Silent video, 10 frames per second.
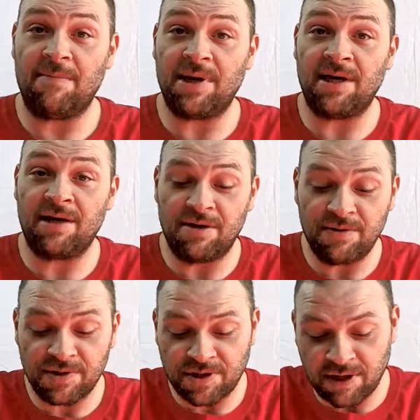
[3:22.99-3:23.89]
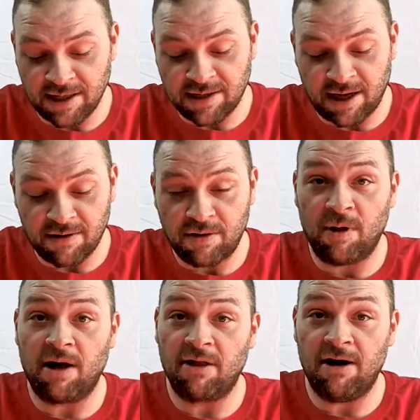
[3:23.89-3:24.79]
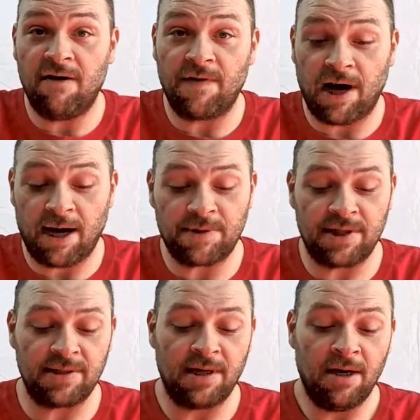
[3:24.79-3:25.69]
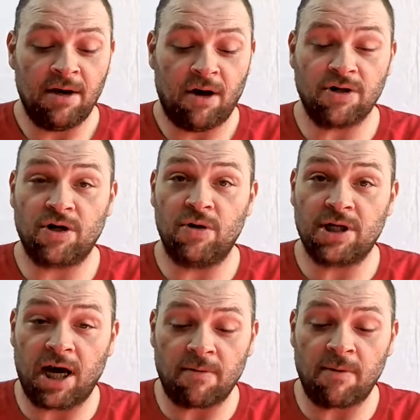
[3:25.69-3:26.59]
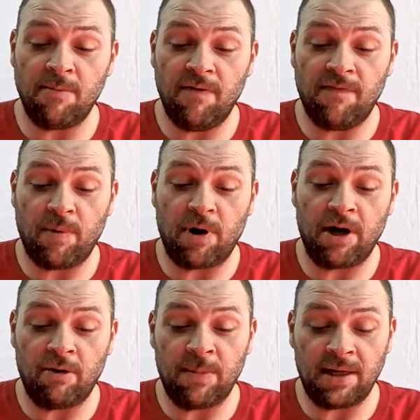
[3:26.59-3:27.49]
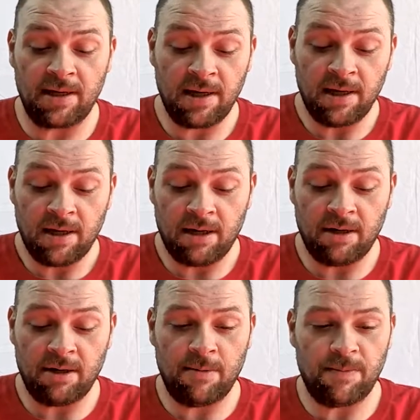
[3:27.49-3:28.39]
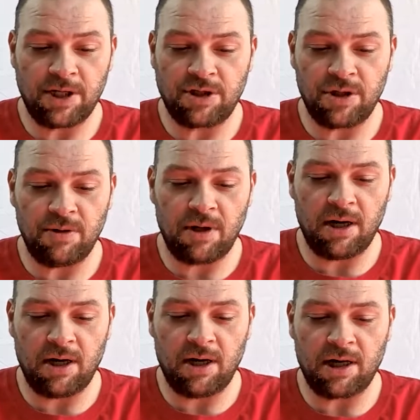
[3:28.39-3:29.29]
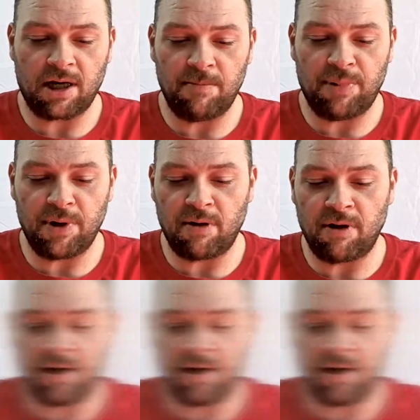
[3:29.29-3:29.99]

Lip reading: being used. So that's kind of cool. I love options. Also, it's got a removable helmet that you can put on